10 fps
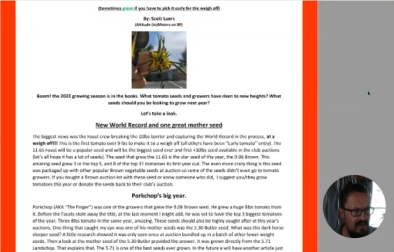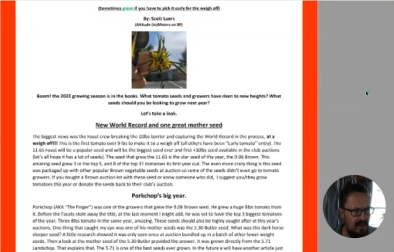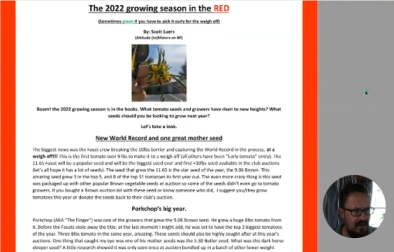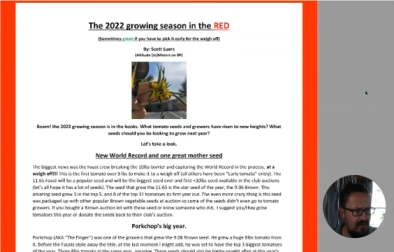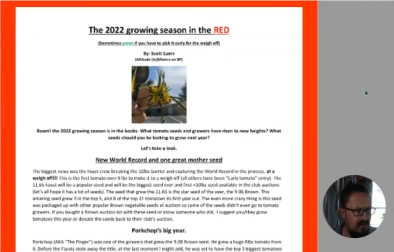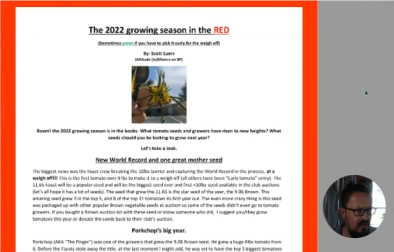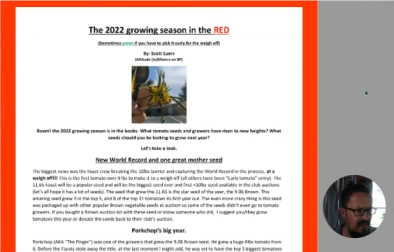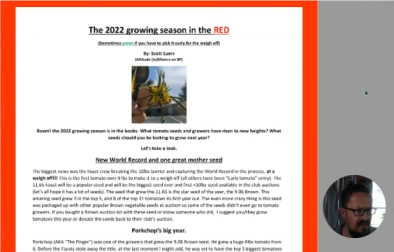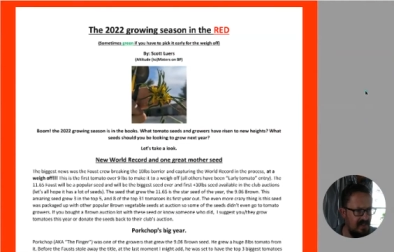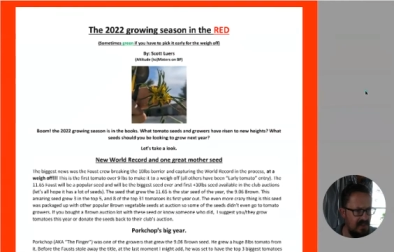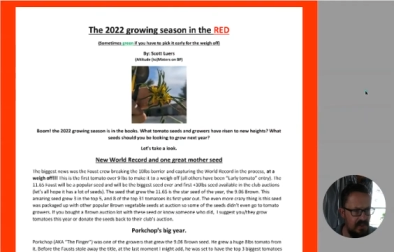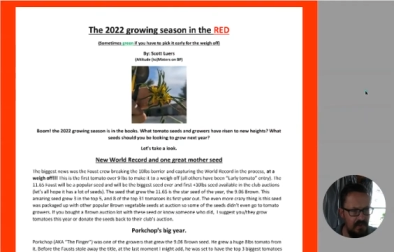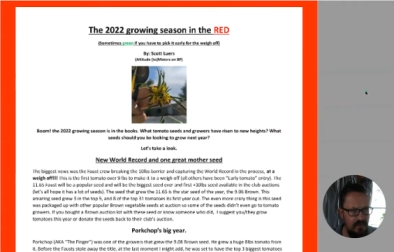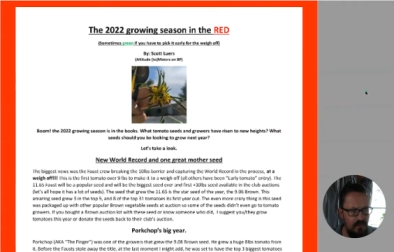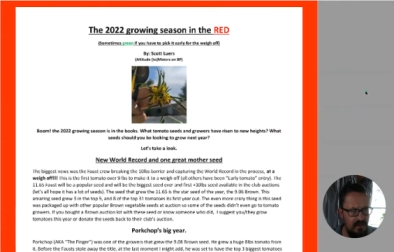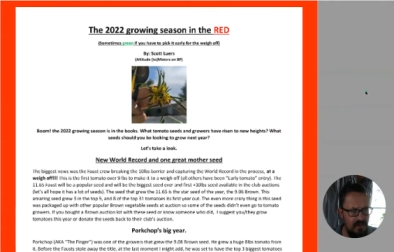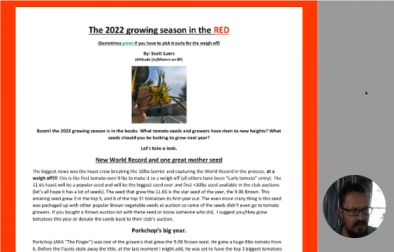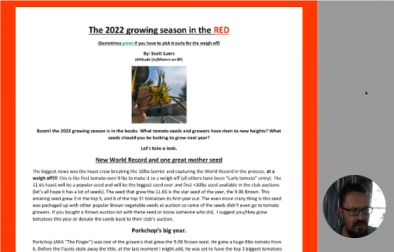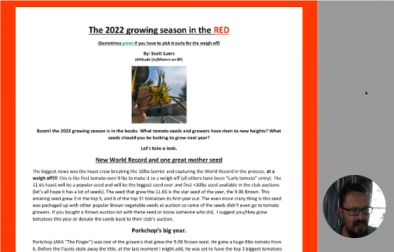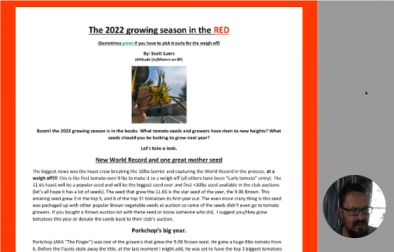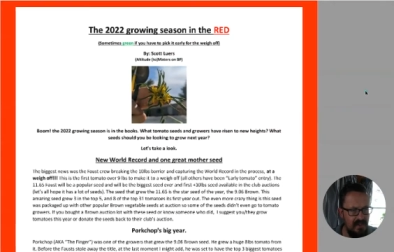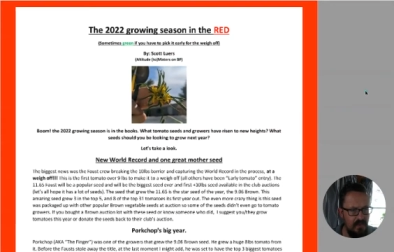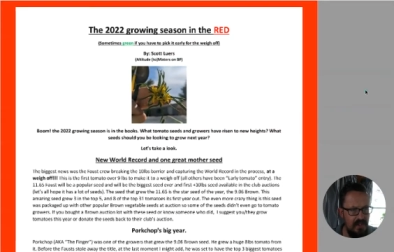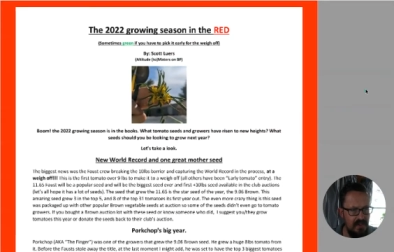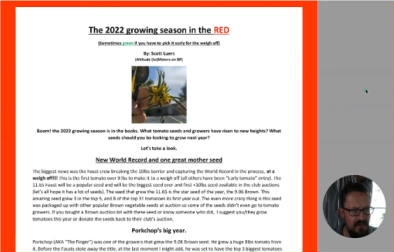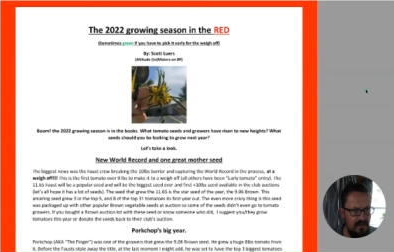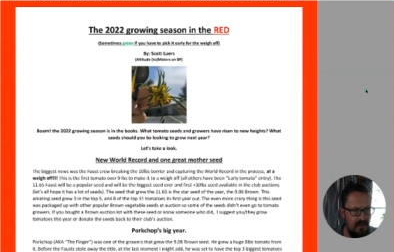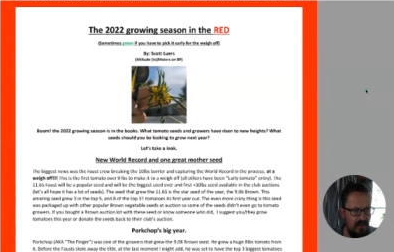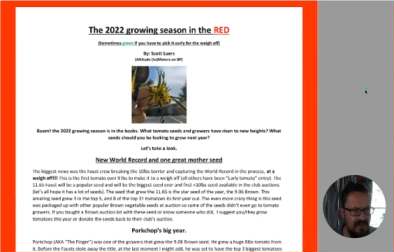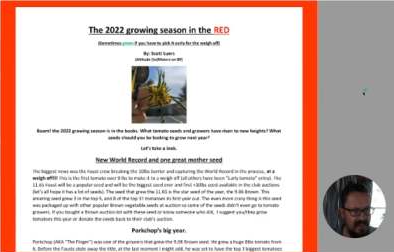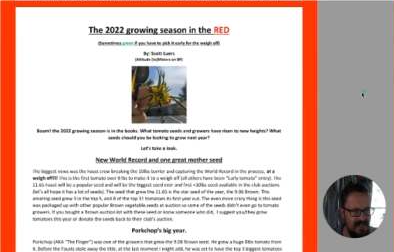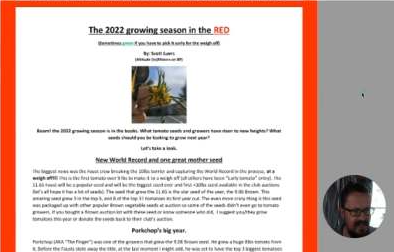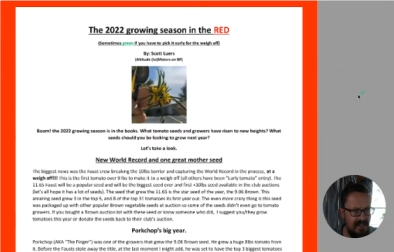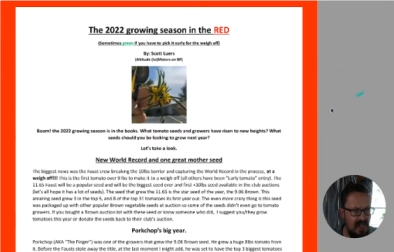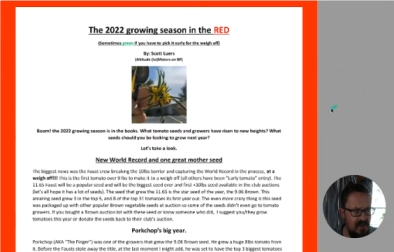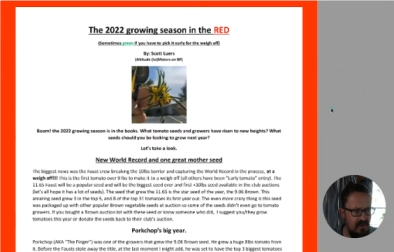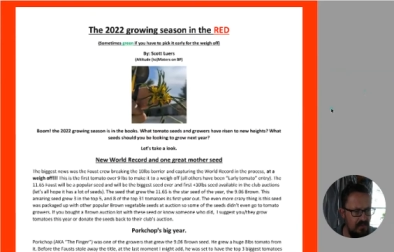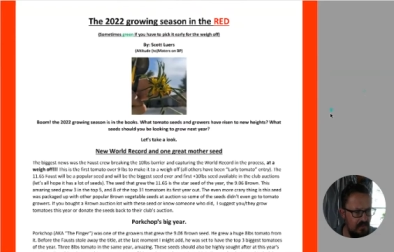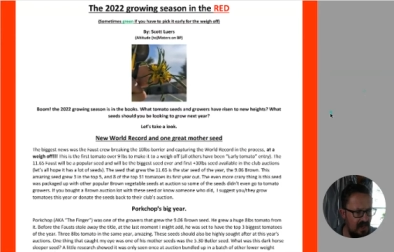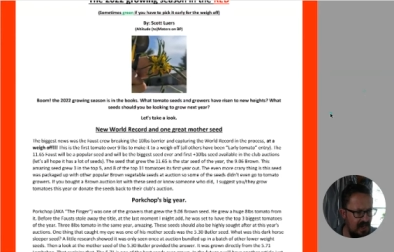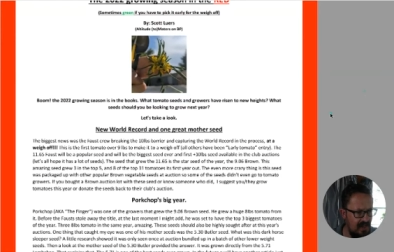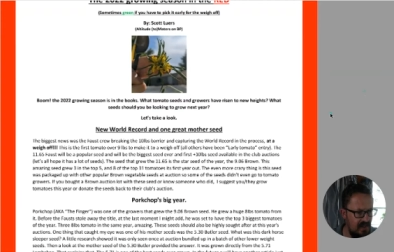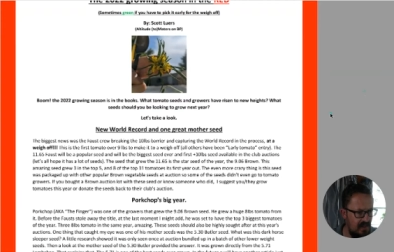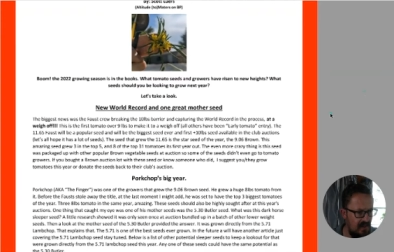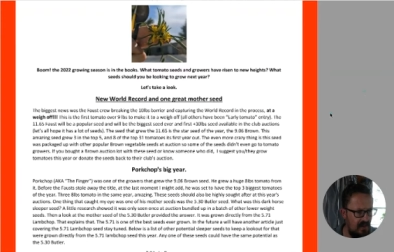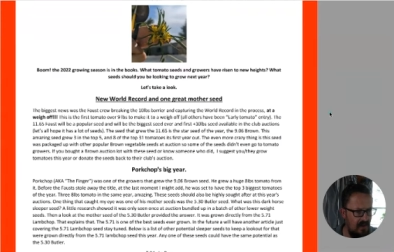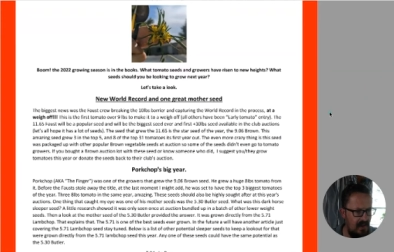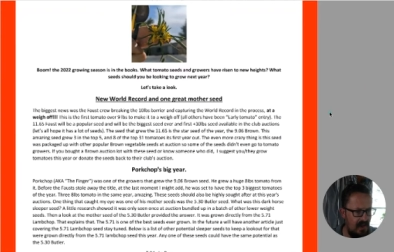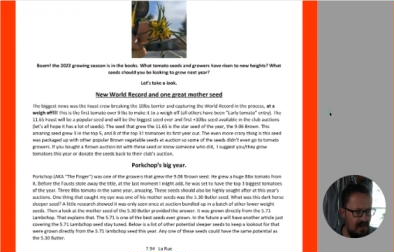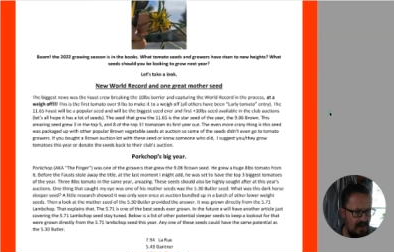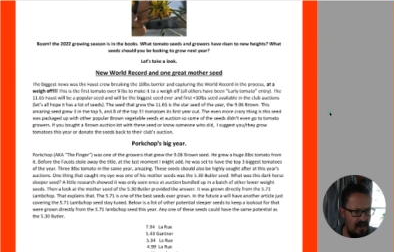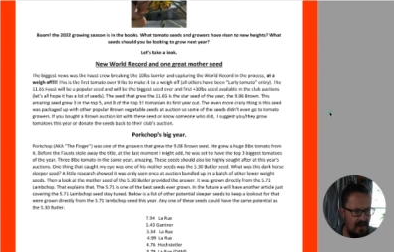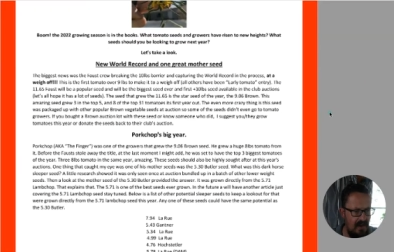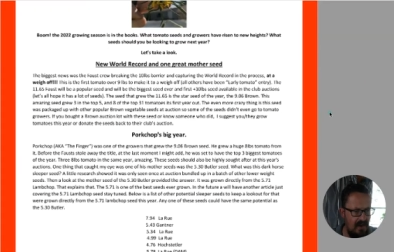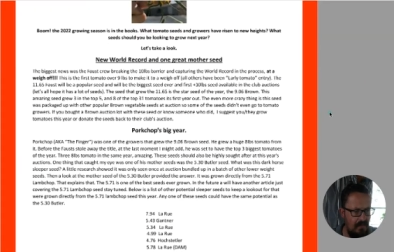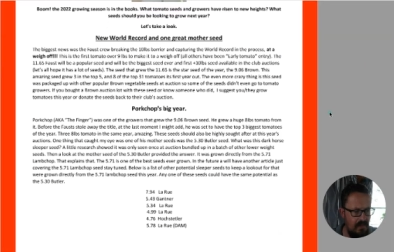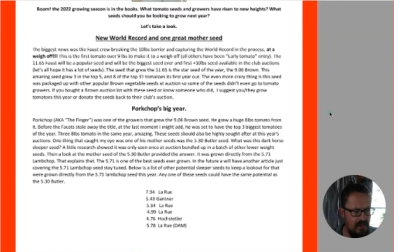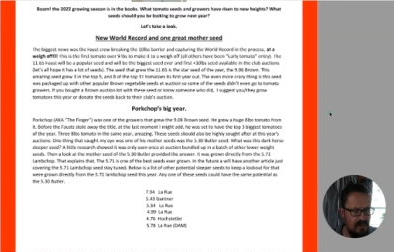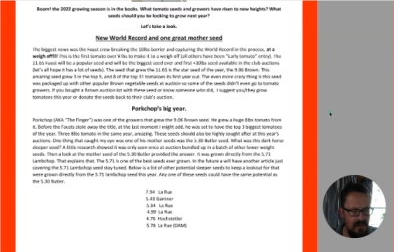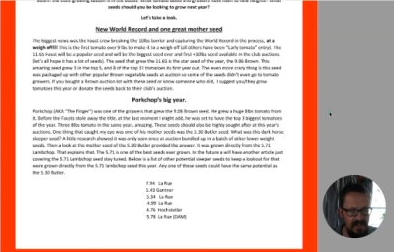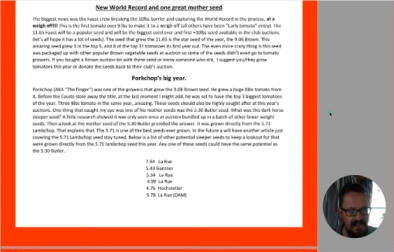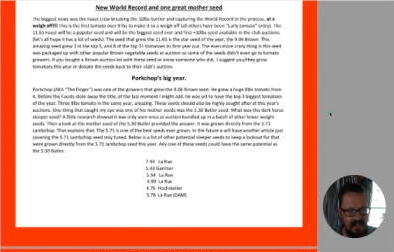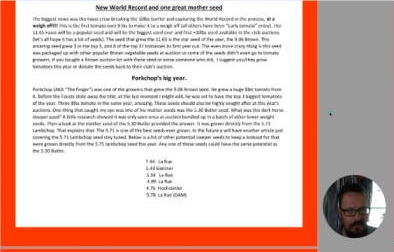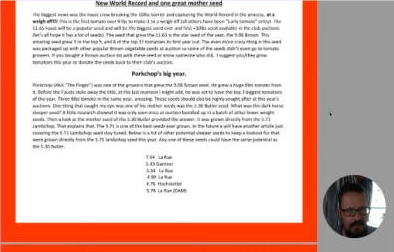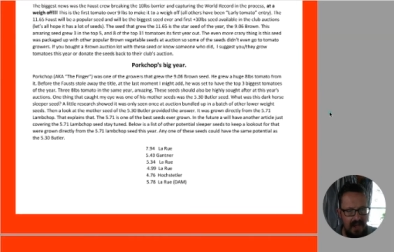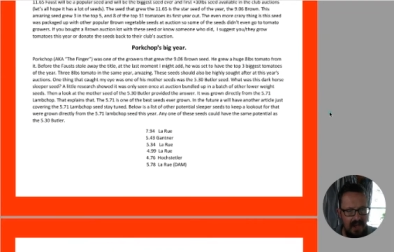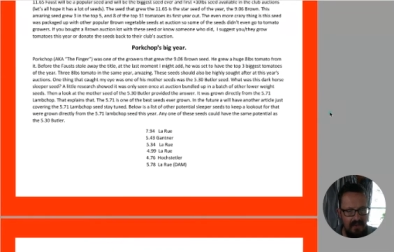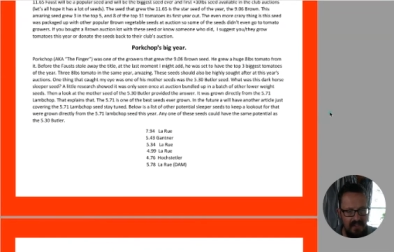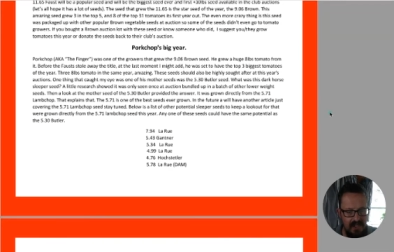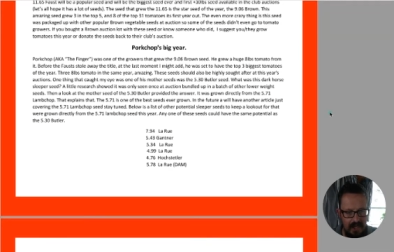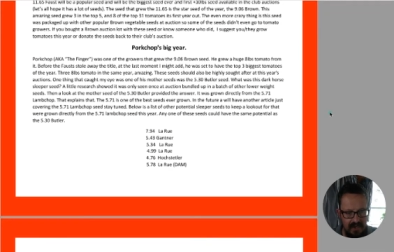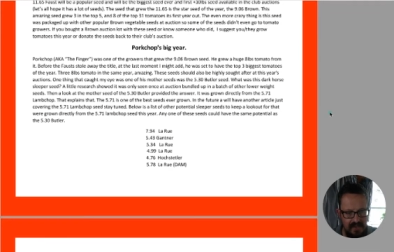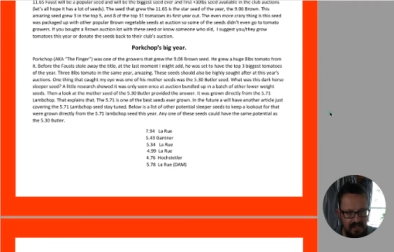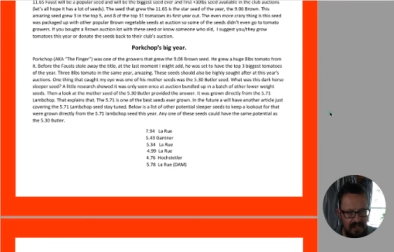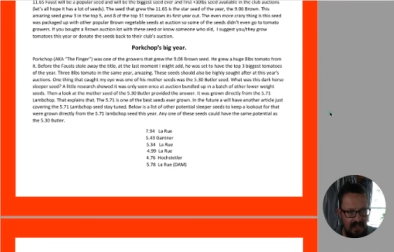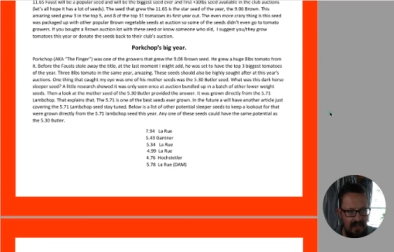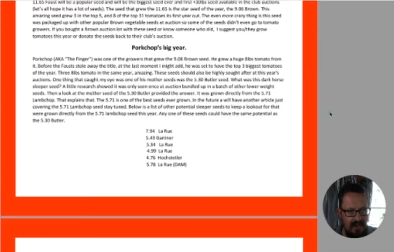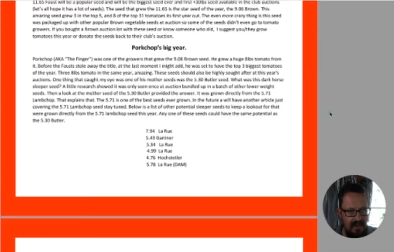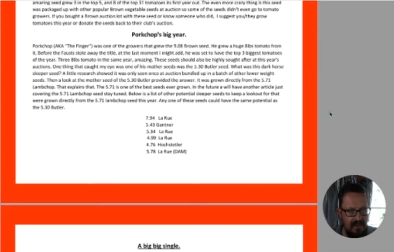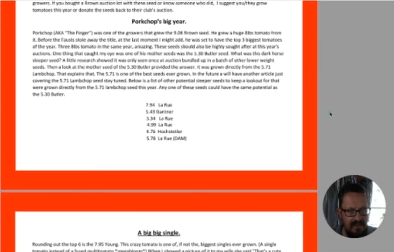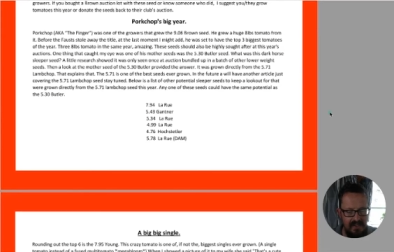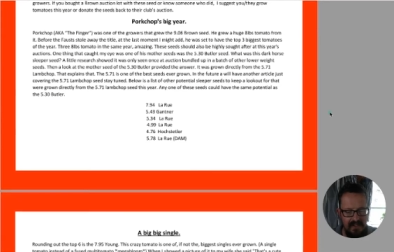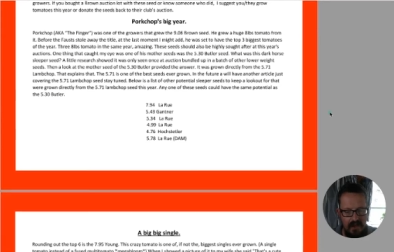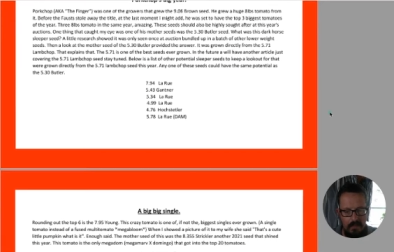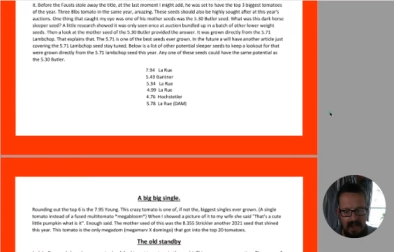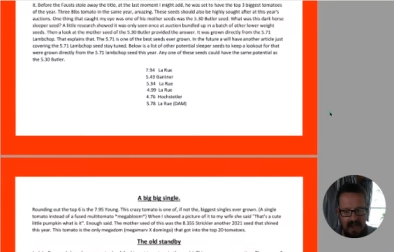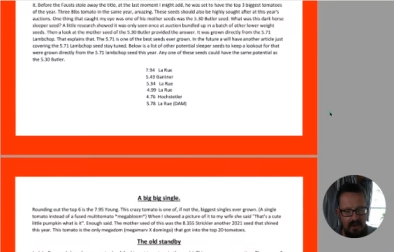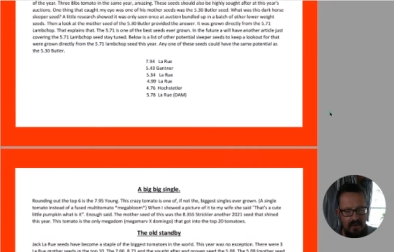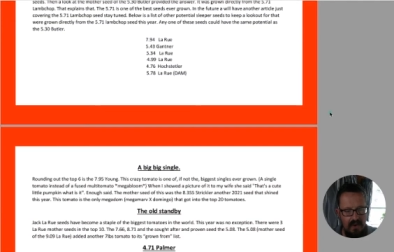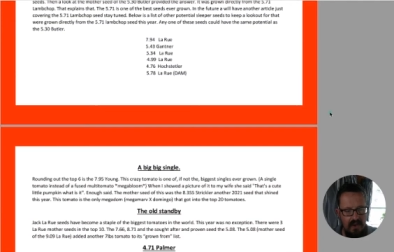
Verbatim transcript: It says the 2022 growing season in the red. So this is about tomatoes again. This is about